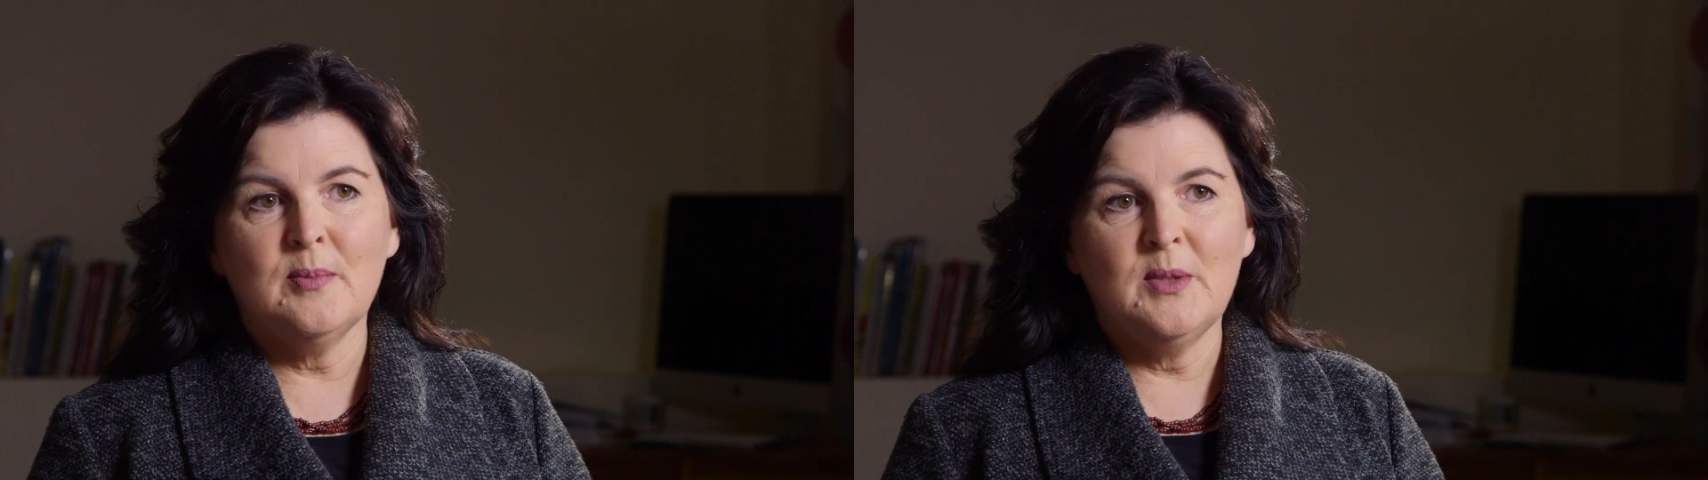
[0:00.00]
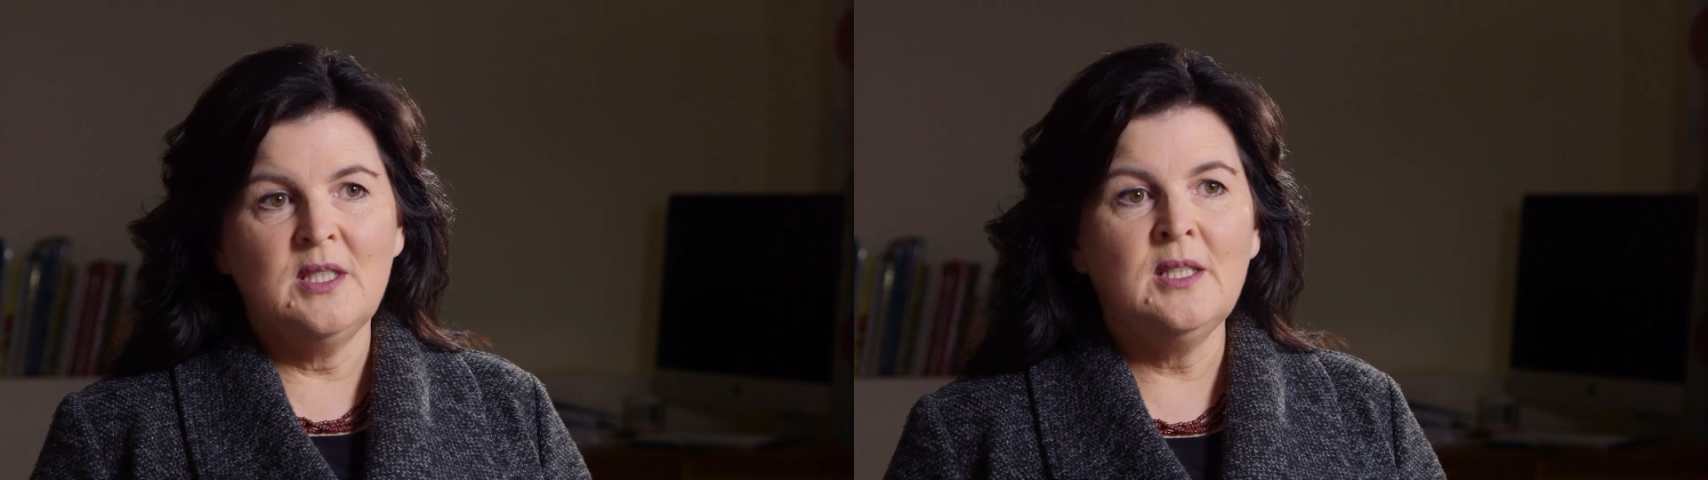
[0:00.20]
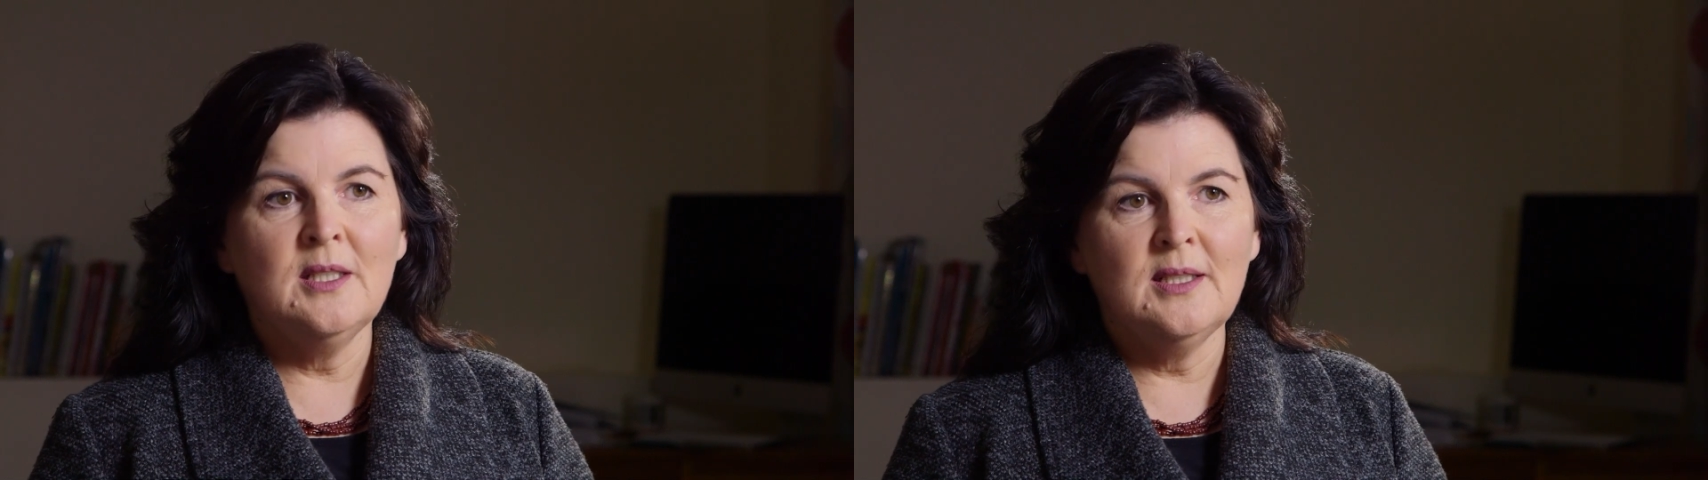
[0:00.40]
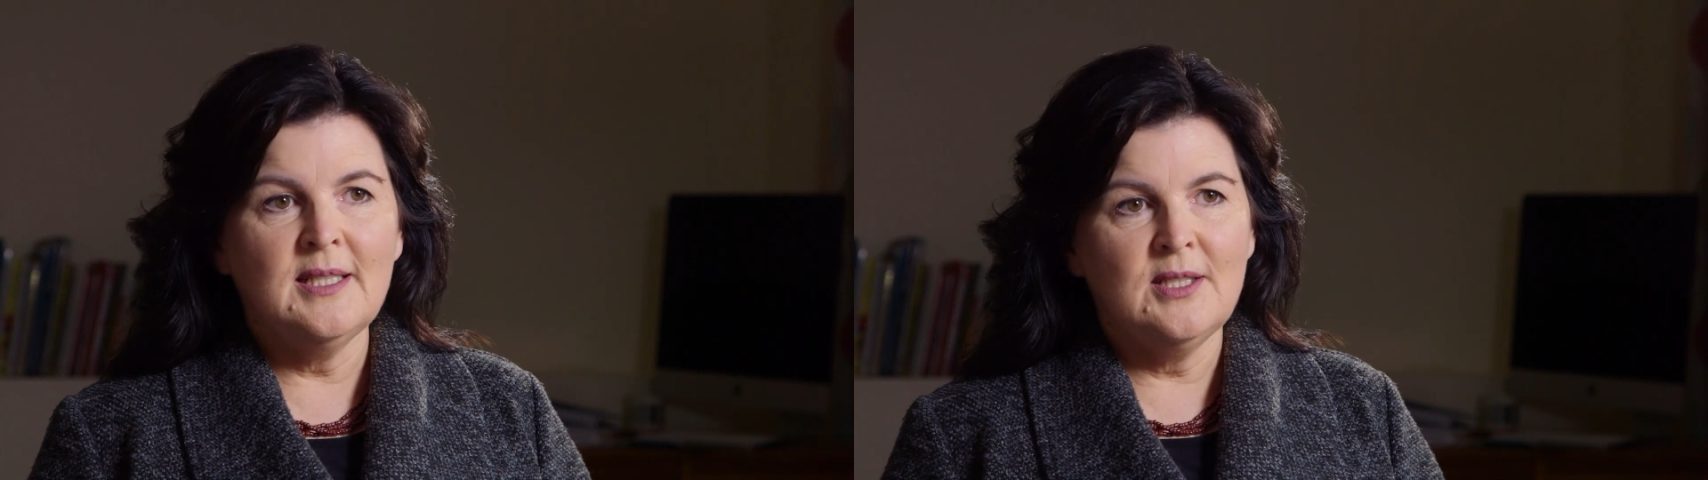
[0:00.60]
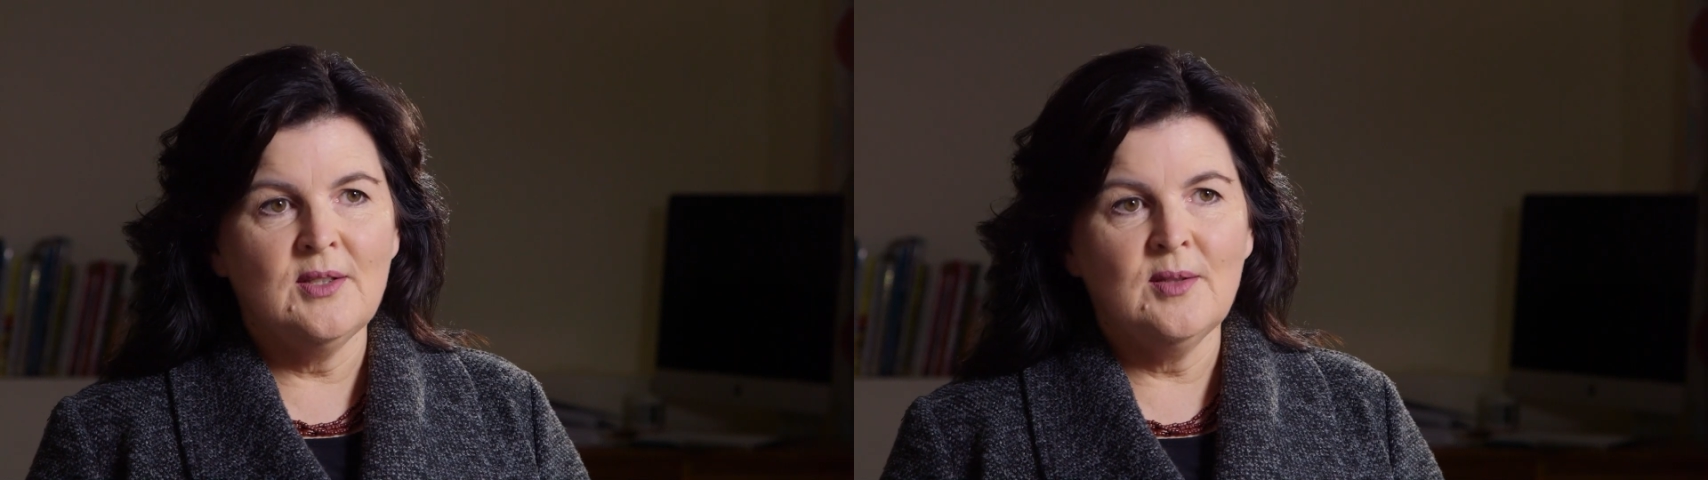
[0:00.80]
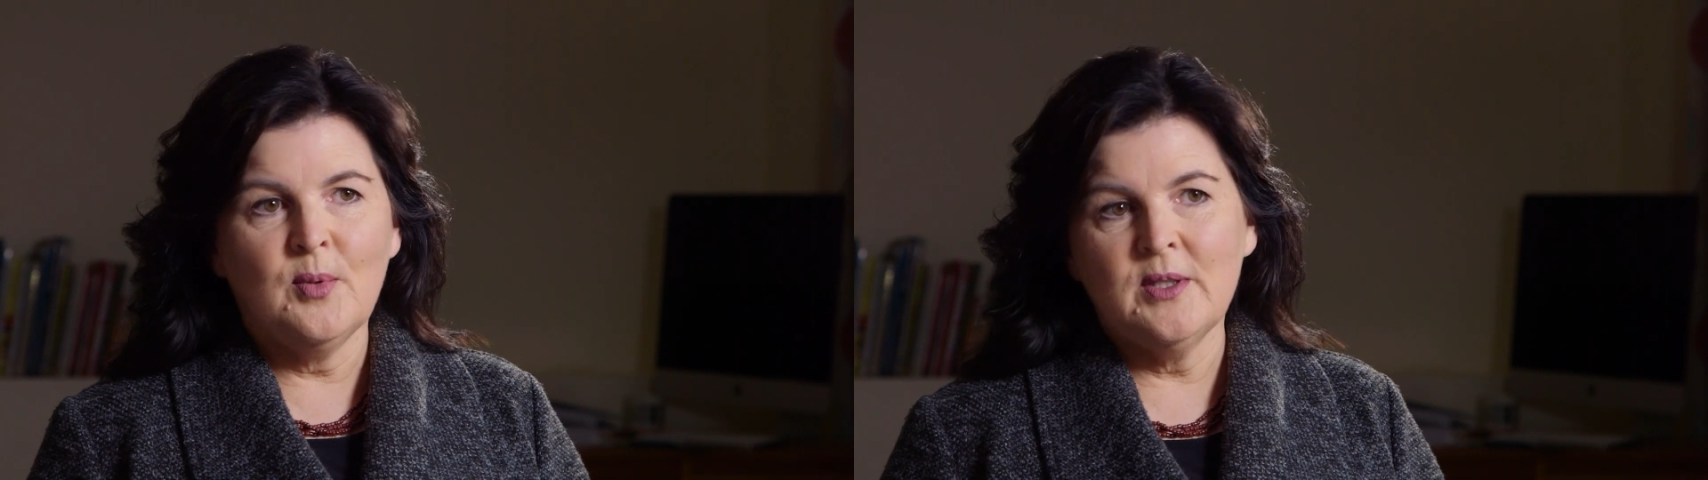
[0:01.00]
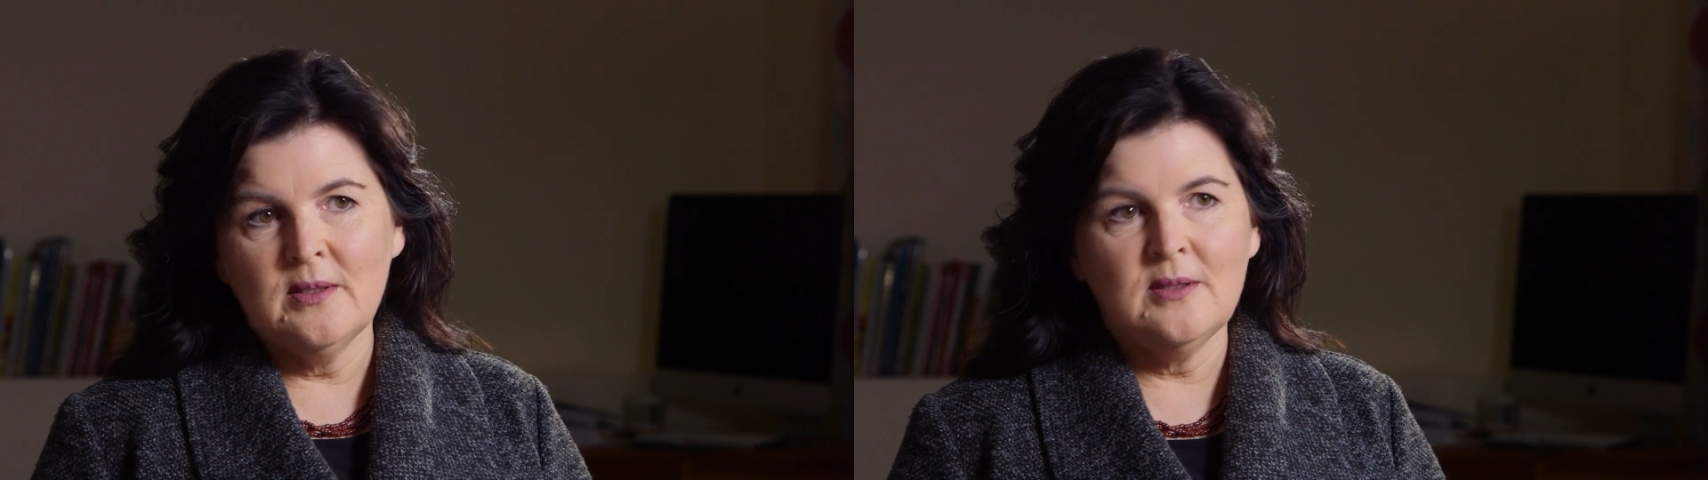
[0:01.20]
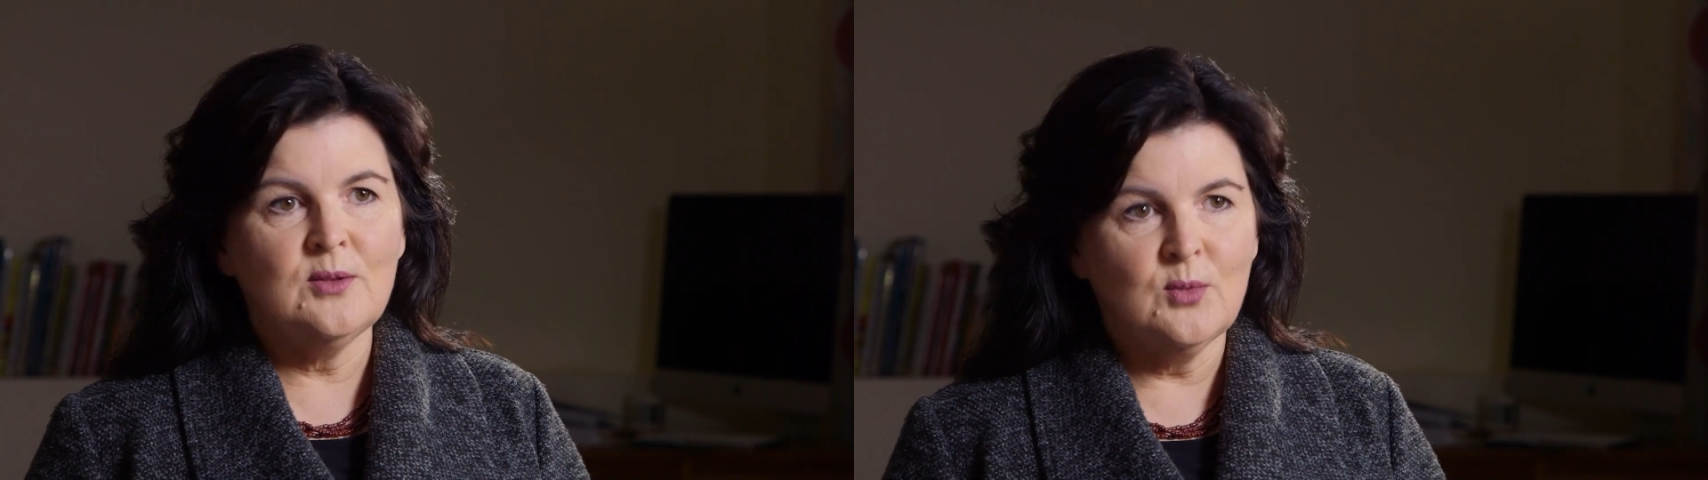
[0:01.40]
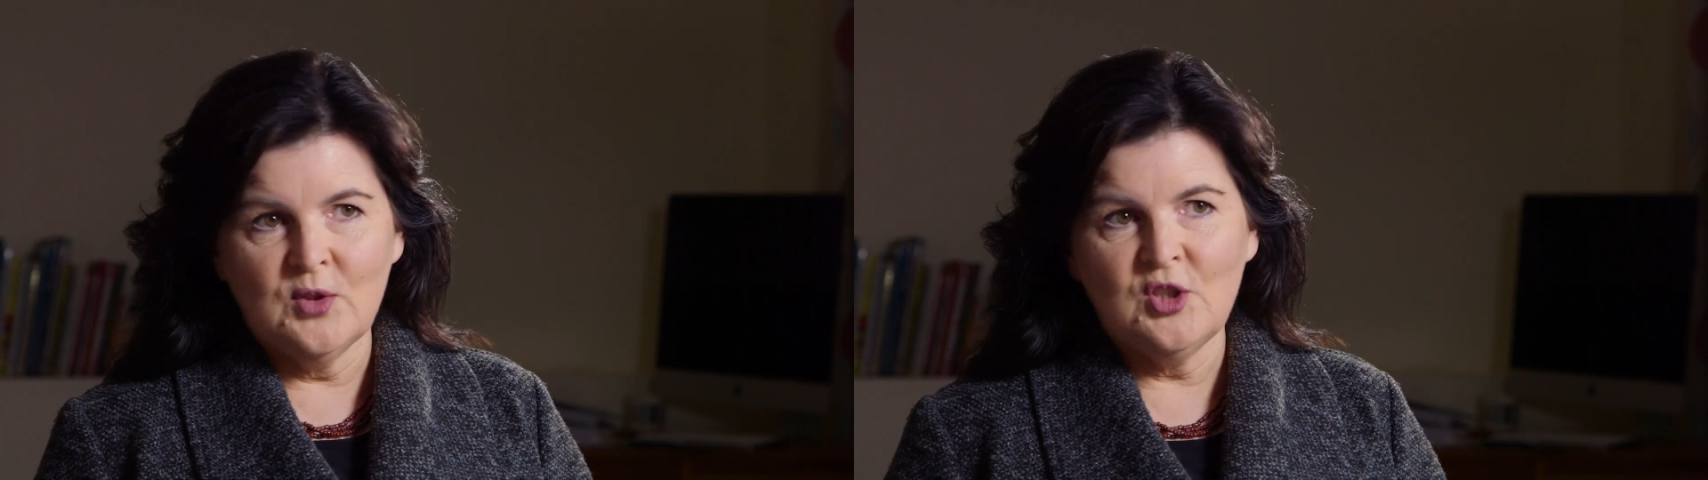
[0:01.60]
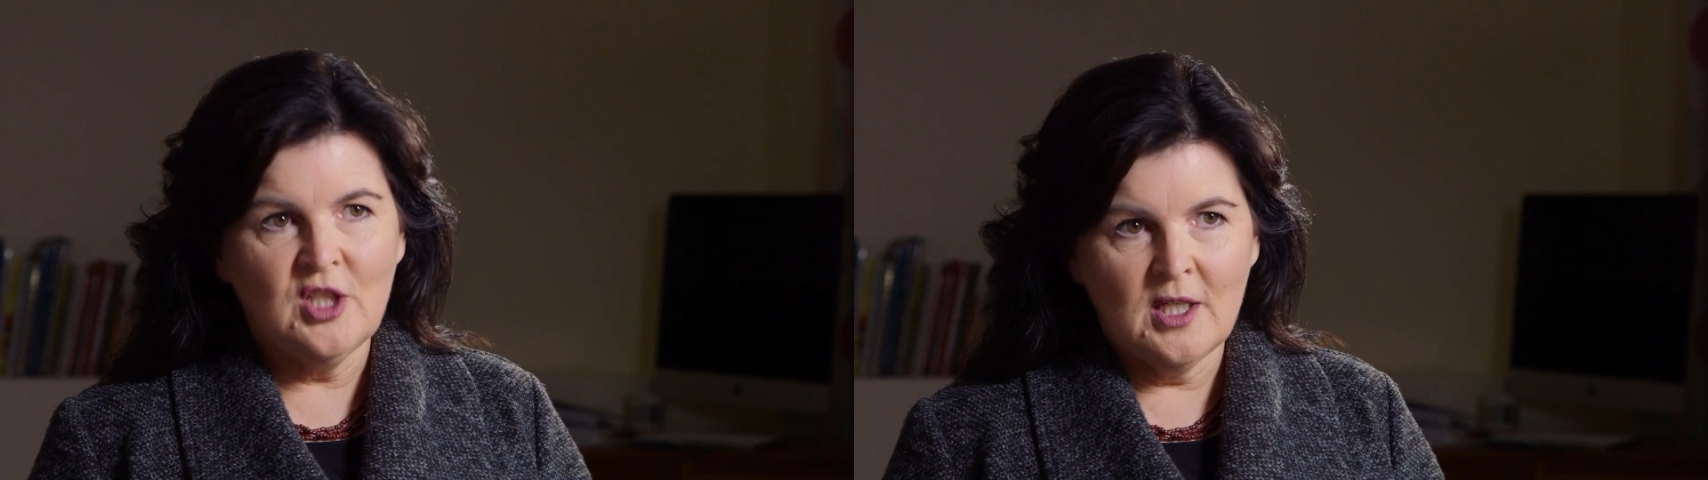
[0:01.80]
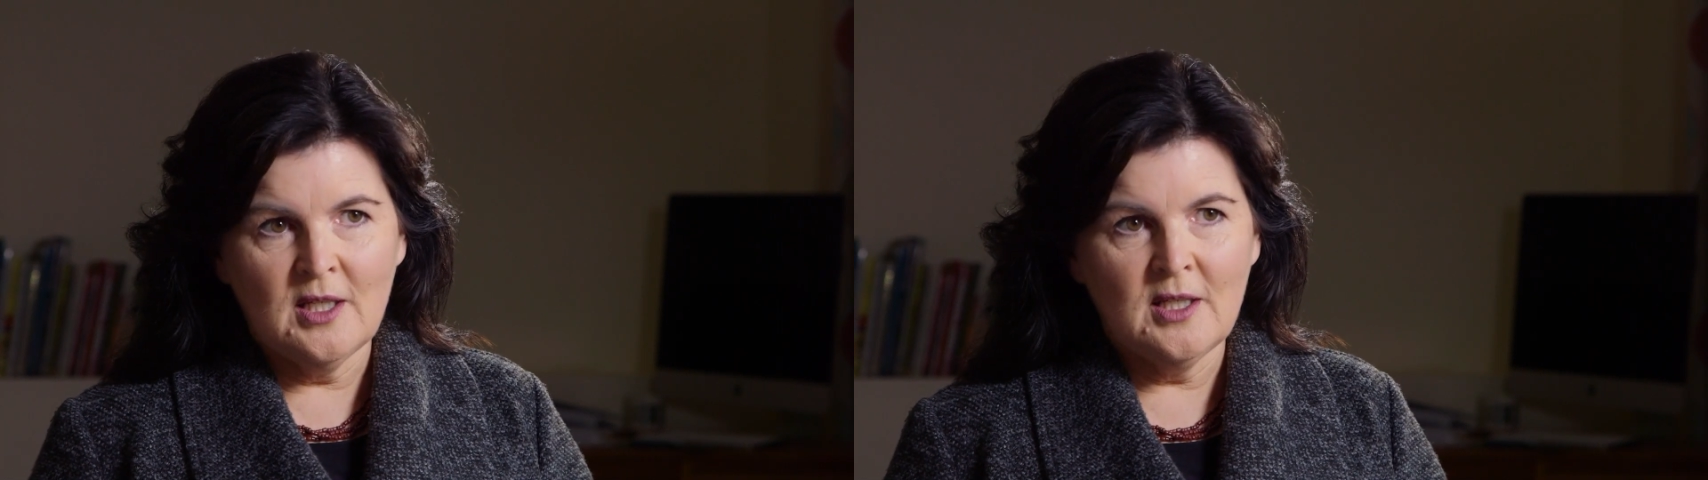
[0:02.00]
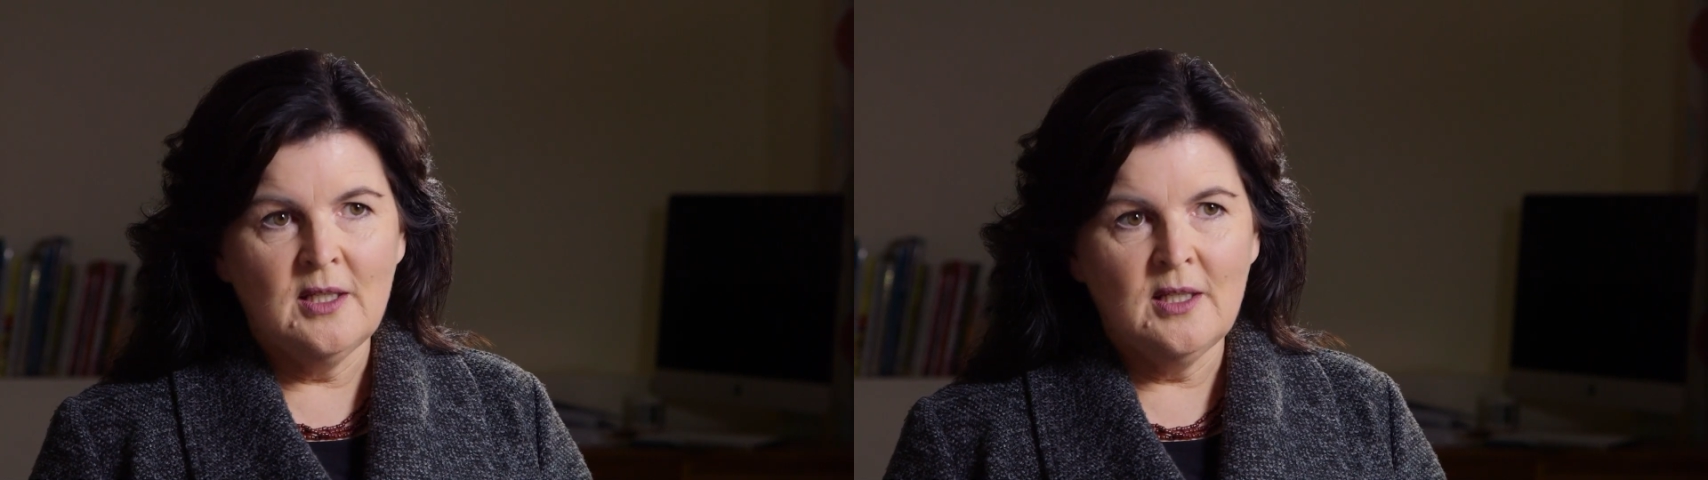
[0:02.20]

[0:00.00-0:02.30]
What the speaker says: particularly to the president or the chair.